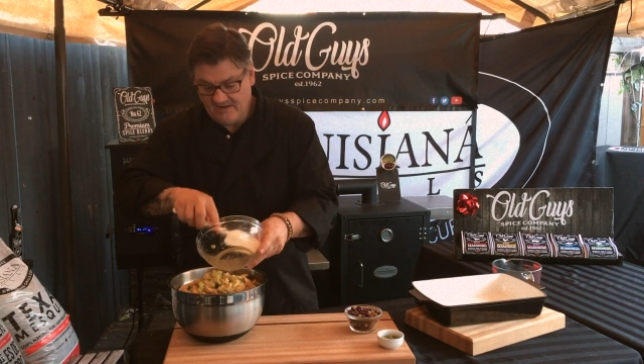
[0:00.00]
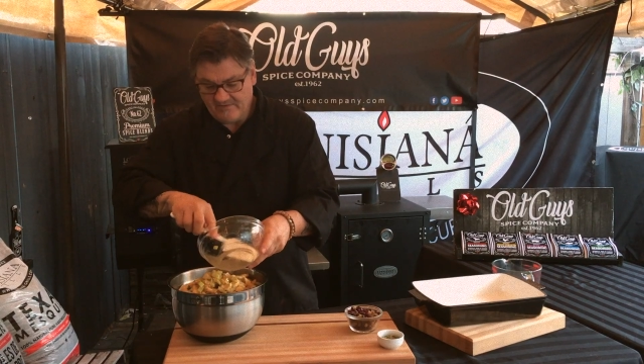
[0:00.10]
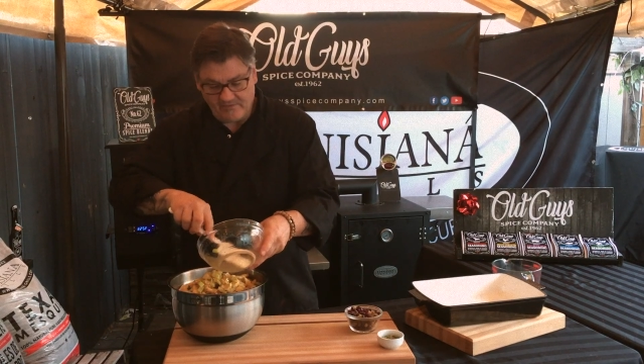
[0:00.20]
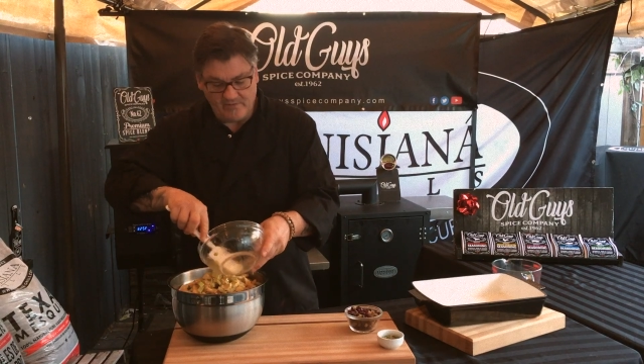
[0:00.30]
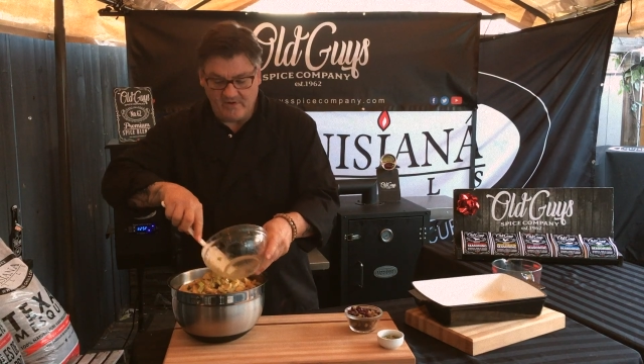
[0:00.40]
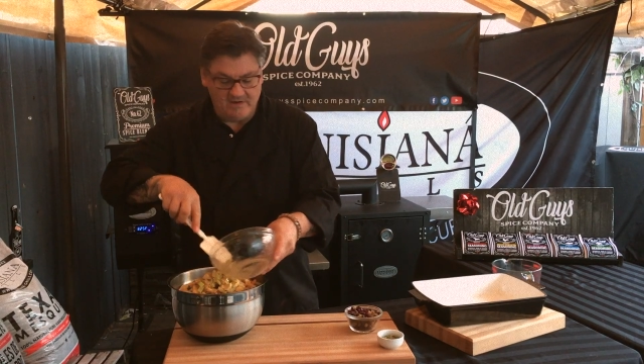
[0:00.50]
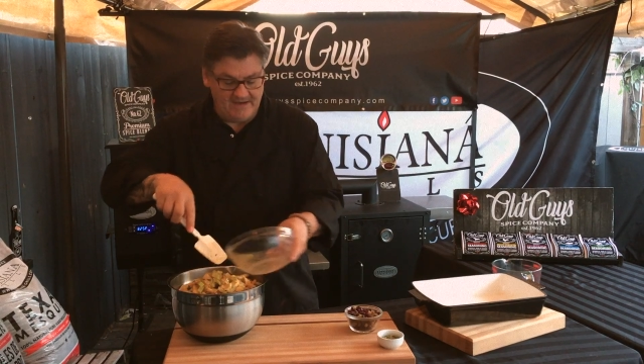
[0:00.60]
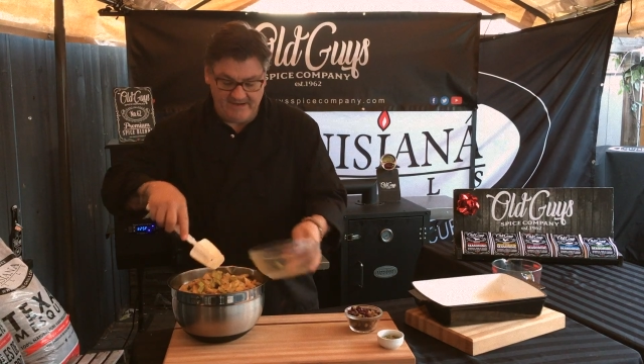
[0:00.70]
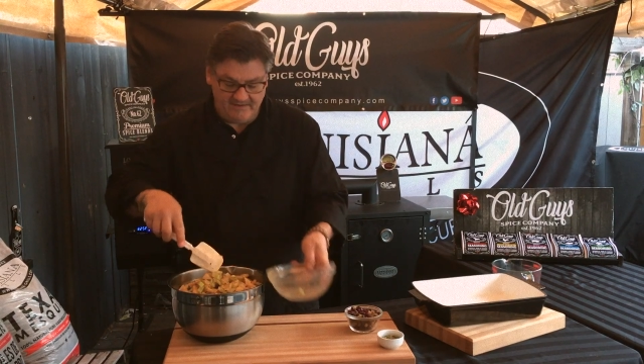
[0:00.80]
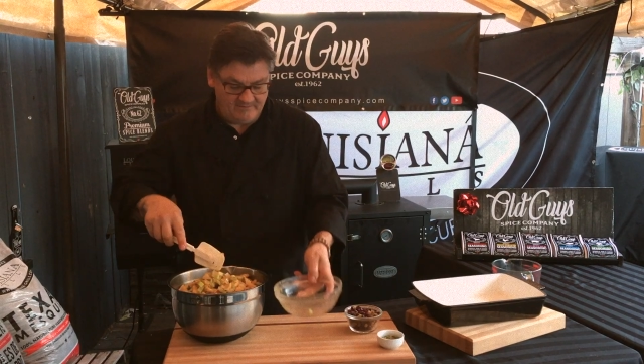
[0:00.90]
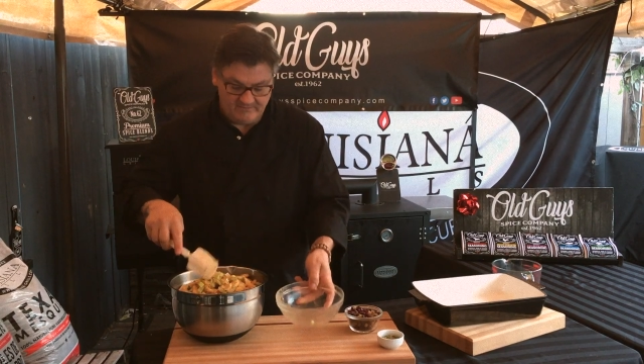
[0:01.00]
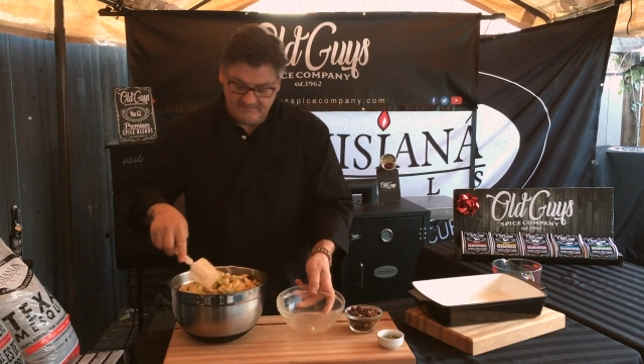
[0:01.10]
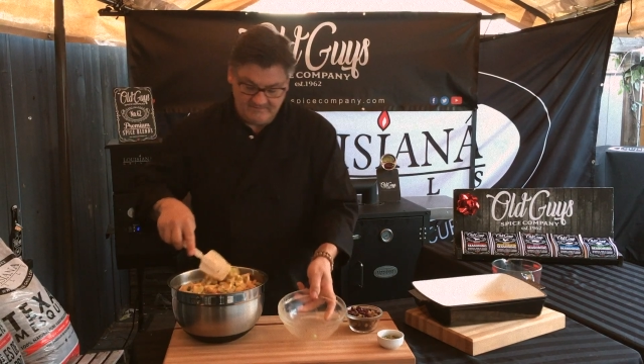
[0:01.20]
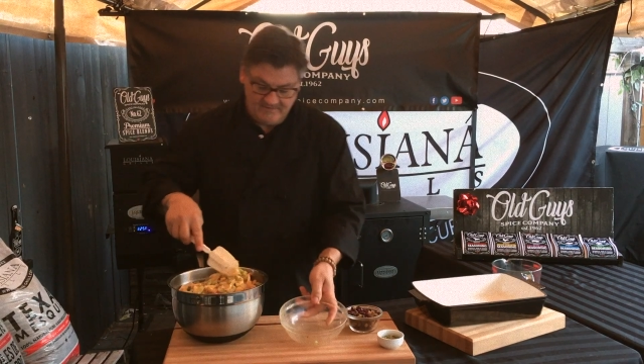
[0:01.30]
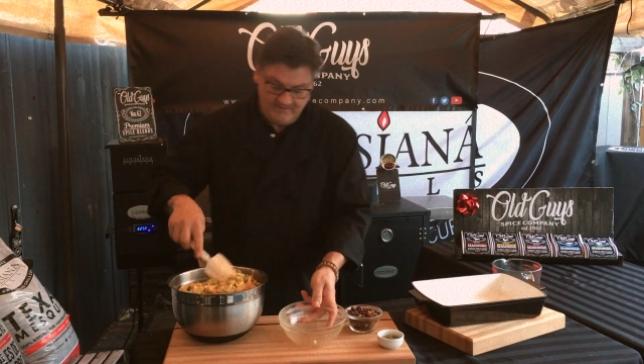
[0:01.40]
Throw it all in.
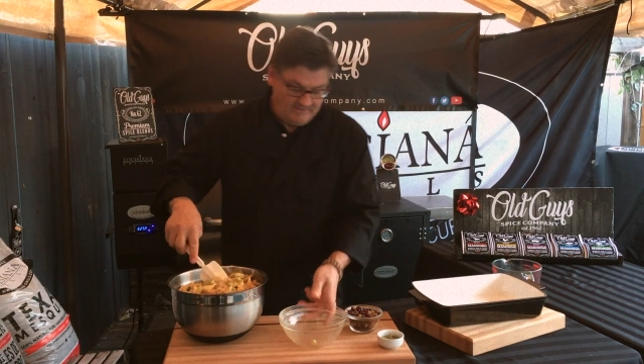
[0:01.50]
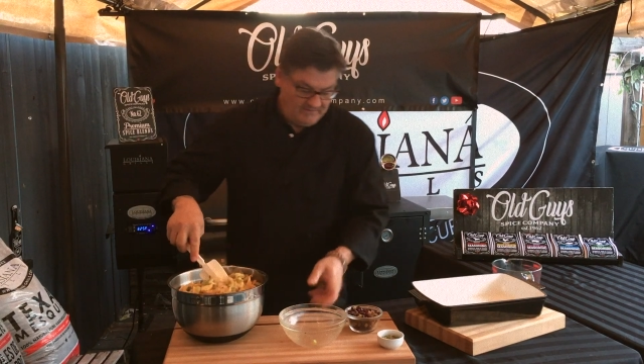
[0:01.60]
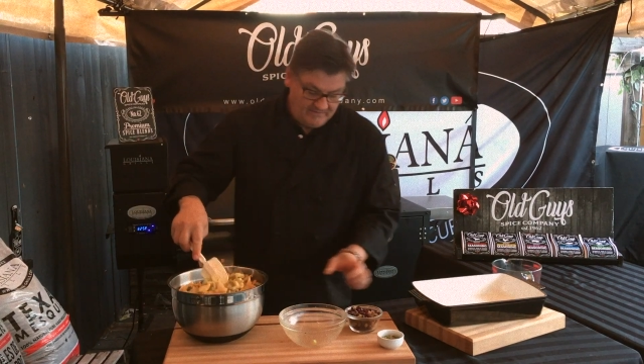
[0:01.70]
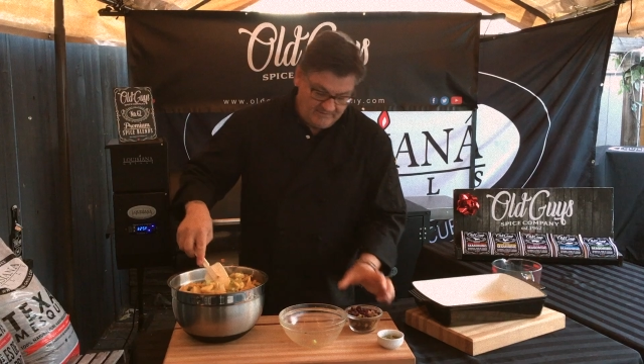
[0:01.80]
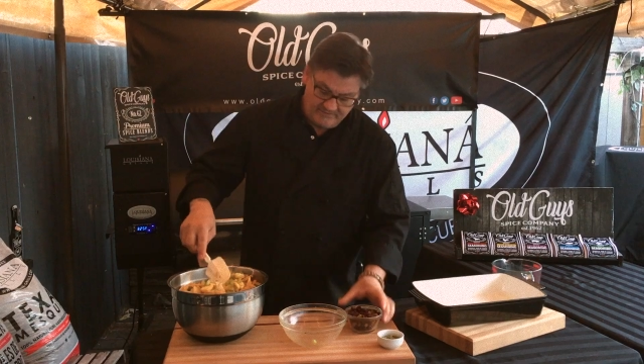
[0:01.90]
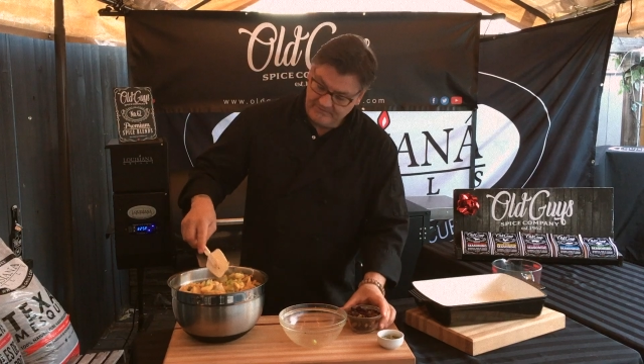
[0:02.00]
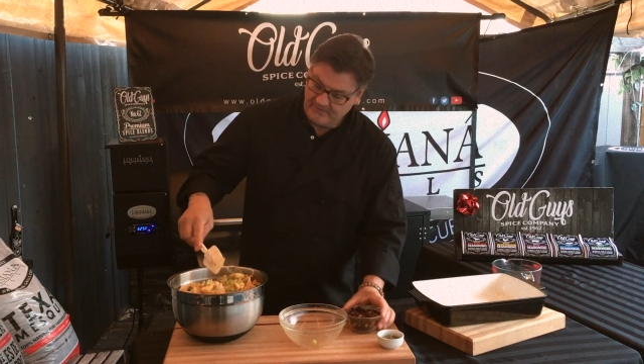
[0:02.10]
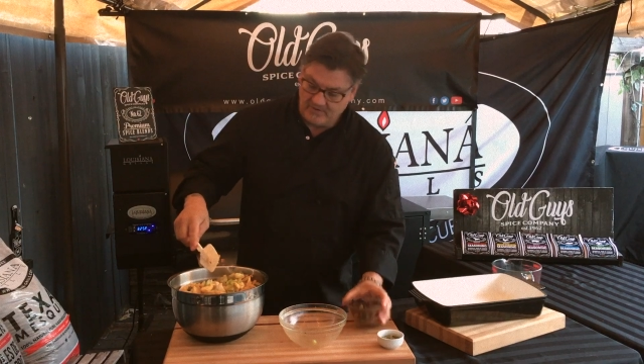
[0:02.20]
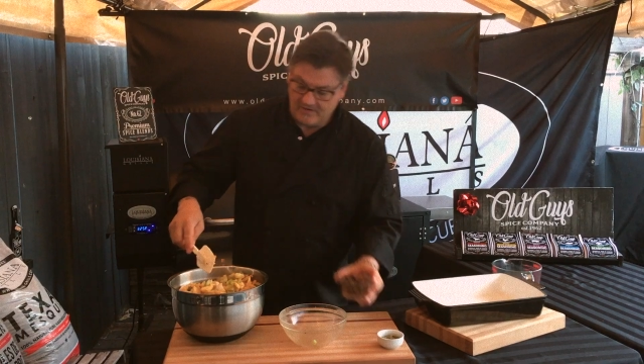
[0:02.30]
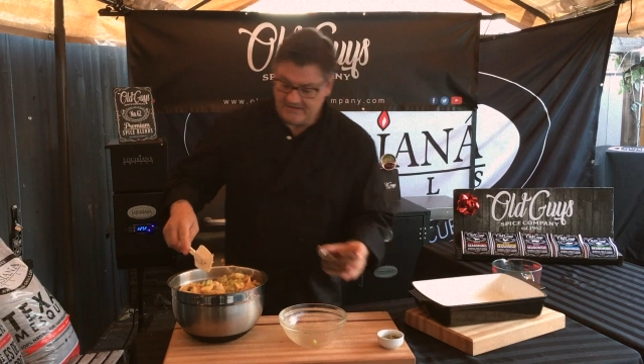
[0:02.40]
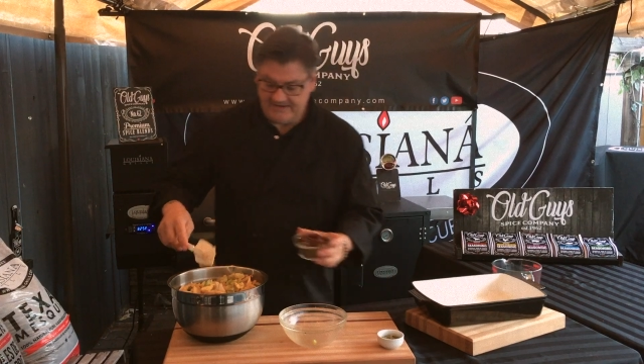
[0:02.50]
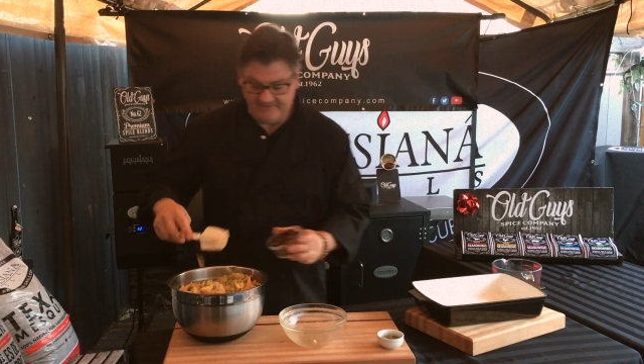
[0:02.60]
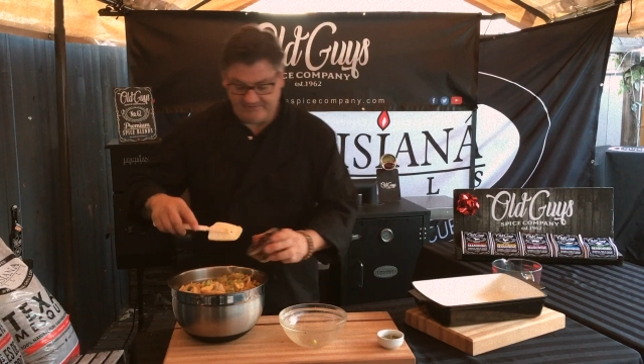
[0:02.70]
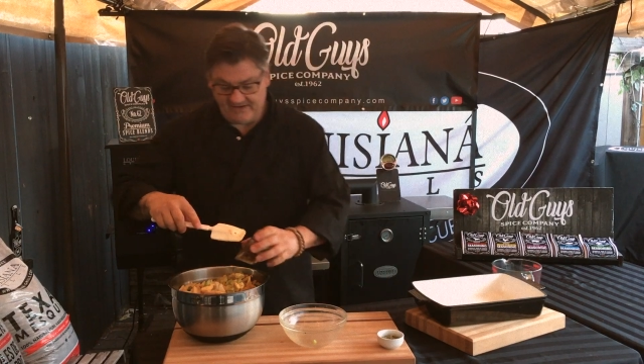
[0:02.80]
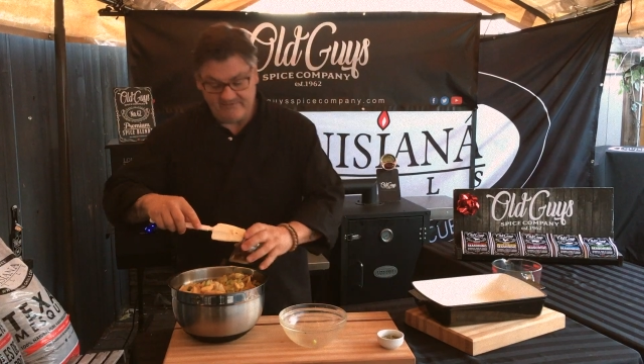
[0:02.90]
Throw it all in
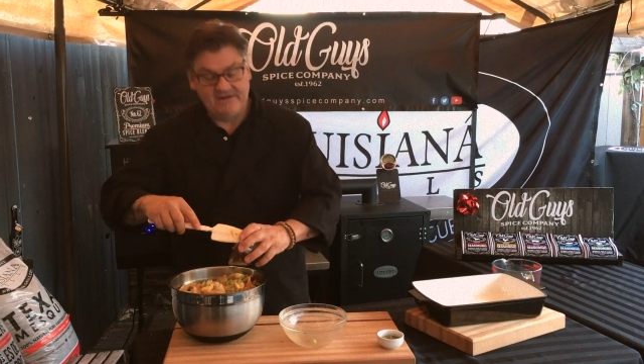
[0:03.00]
Flavor